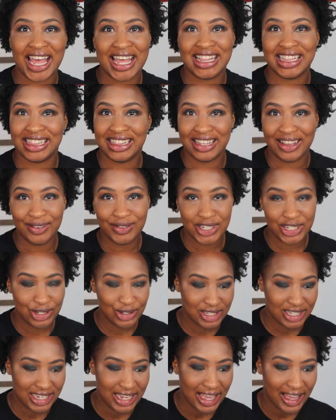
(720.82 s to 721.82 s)
I loved
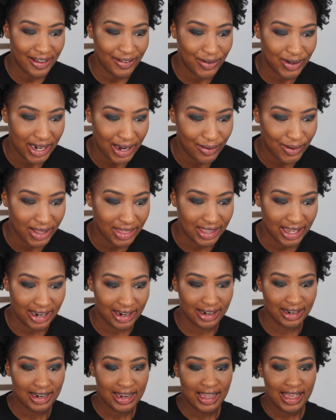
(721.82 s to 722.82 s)
UCF when I went
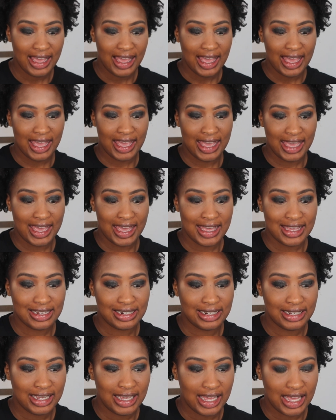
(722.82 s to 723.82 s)
there,
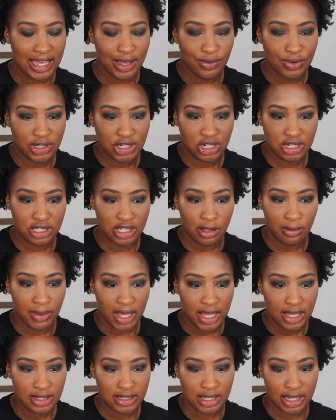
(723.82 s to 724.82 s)
and it was just
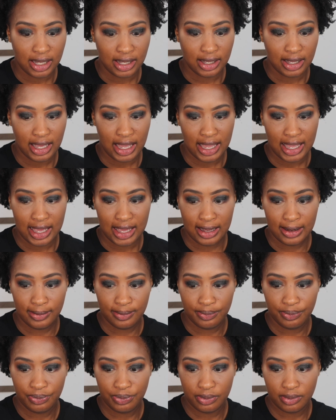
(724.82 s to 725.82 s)
amazing.
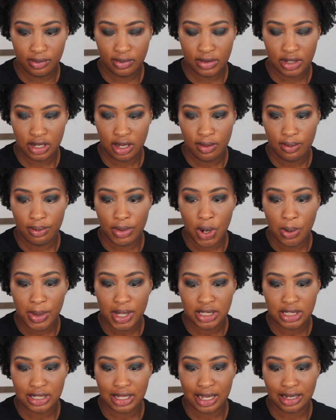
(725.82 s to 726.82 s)
And
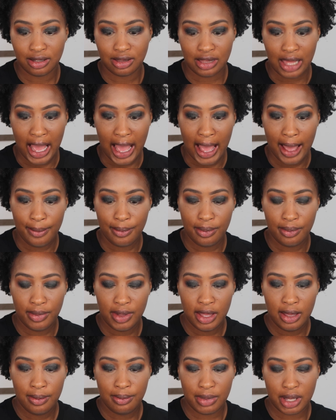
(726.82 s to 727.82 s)
moments like that
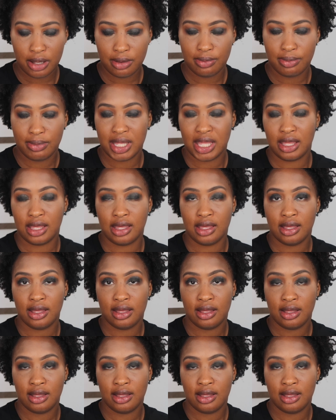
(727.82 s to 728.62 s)
make me